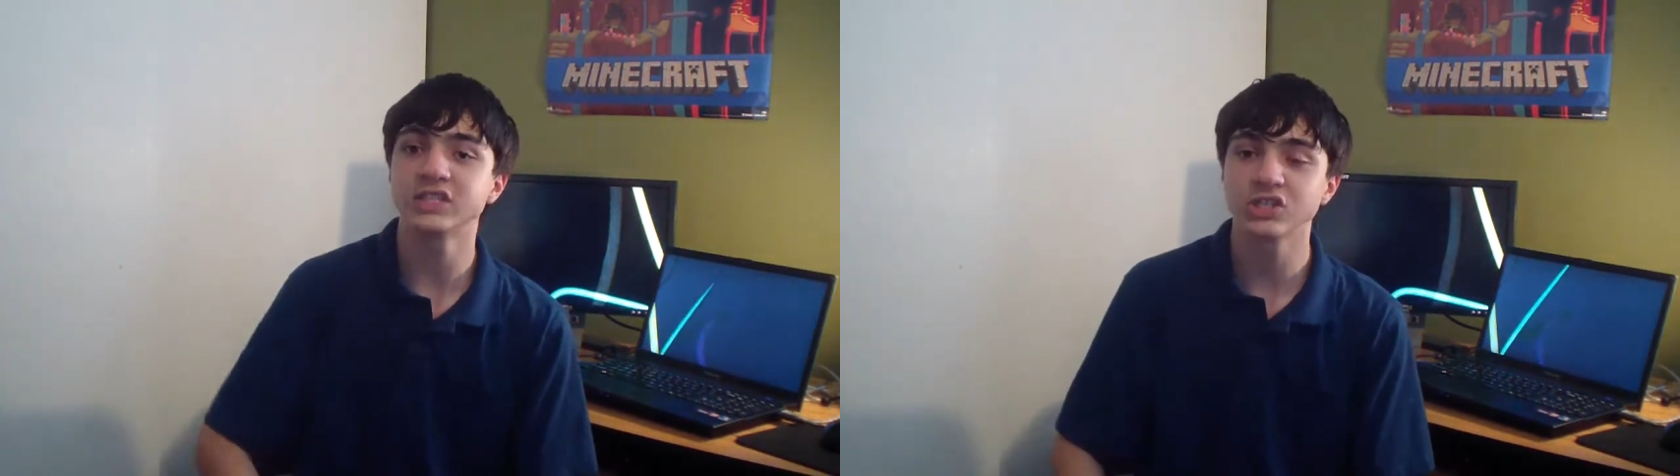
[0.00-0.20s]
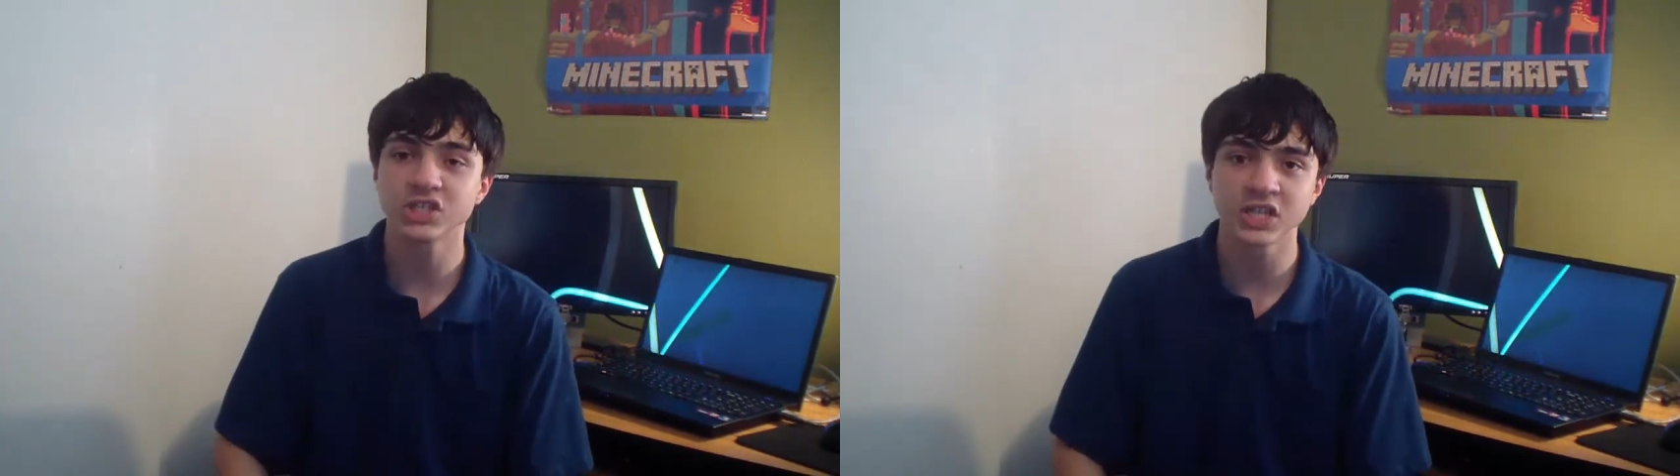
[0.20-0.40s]

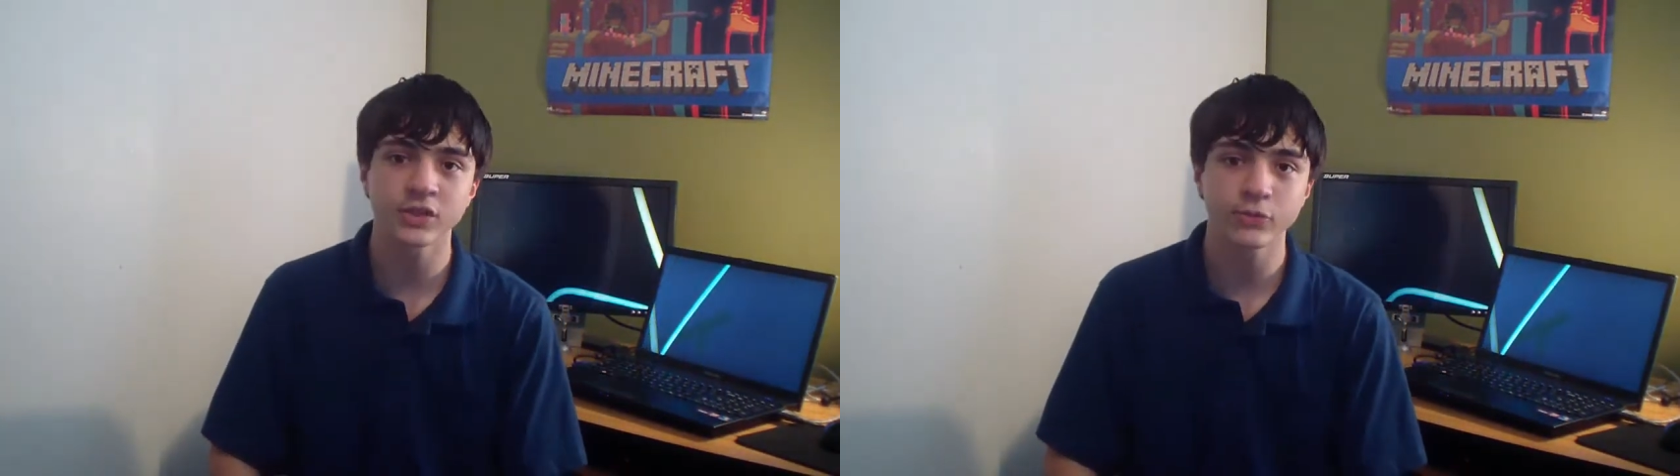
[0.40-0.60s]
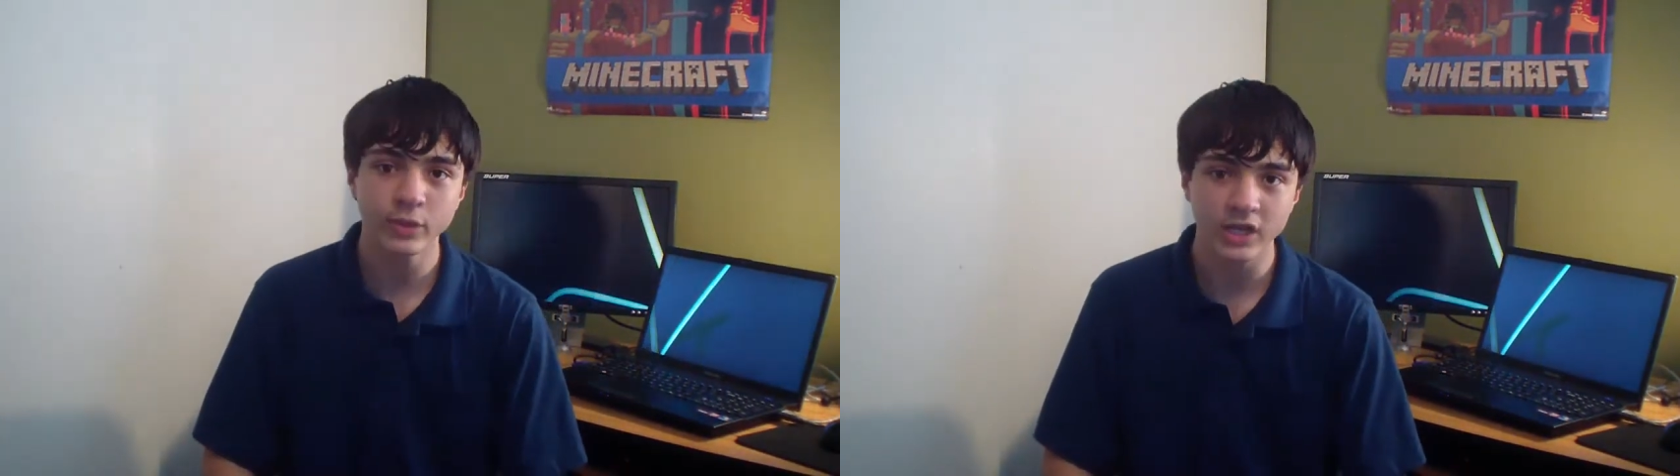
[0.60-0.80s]
year's
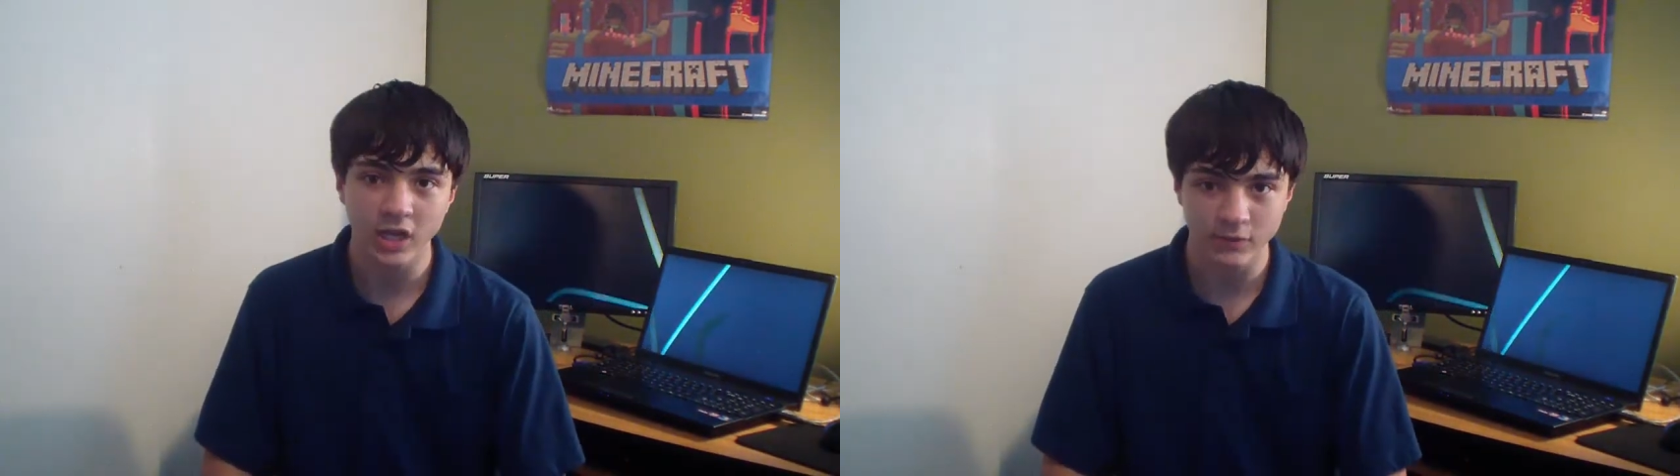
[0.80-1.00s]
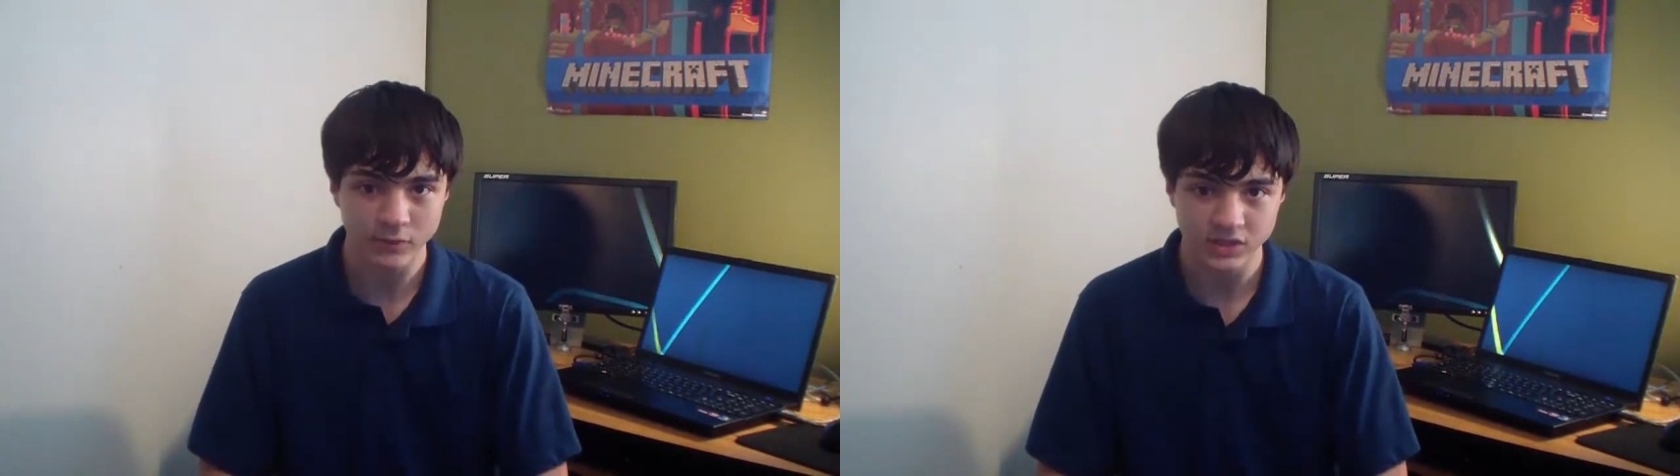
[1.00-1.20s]
E3
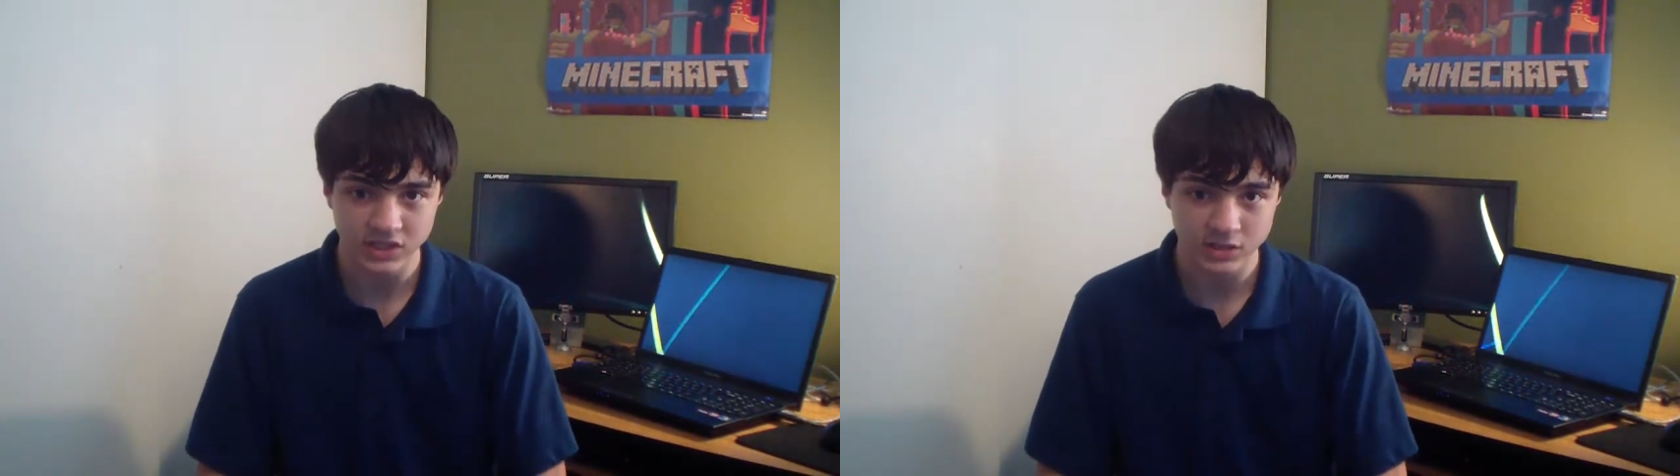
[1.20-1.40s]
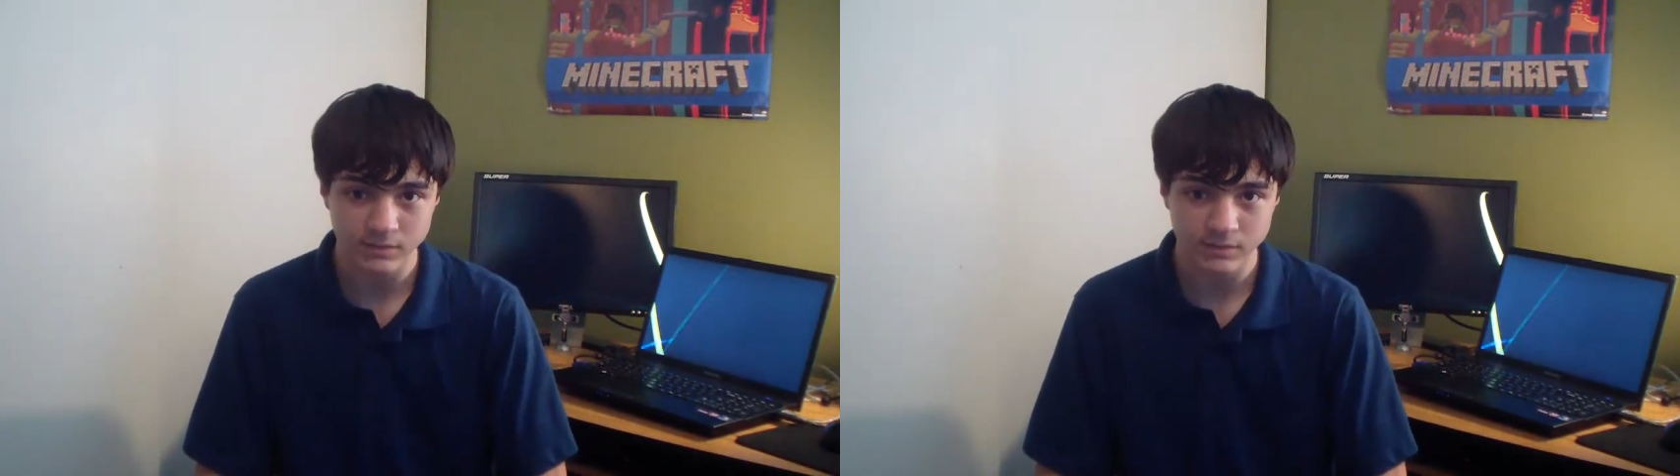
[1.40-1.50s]
conference.